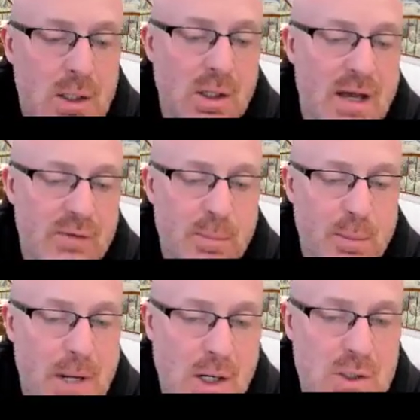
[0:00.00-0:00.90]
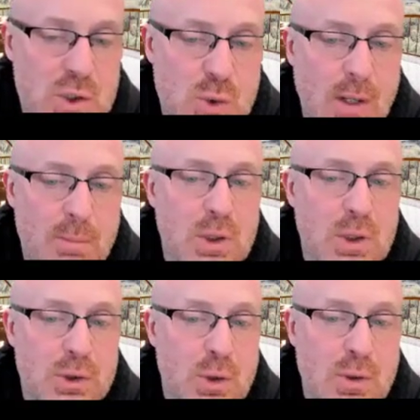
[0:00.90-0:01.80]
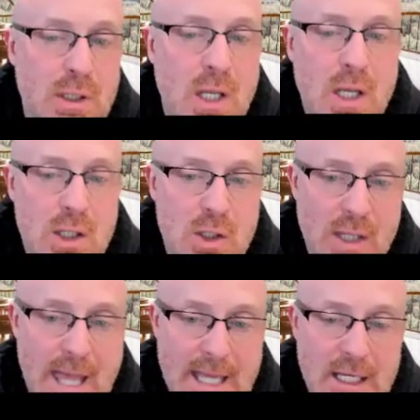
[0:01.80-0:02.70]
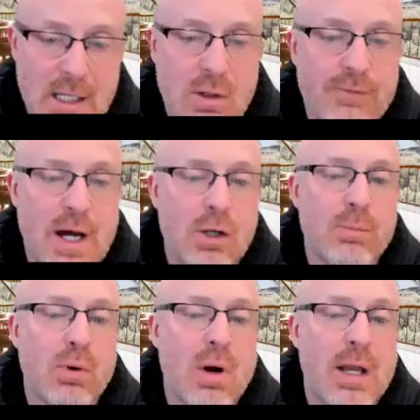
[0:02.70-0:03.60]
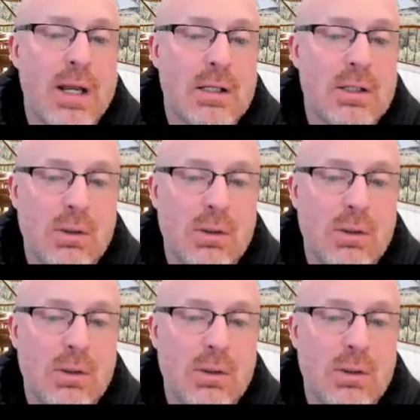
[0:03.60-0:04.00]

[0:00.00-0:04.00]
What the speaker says: You'll have a prepared script. You'll do it. You'll edit your final product.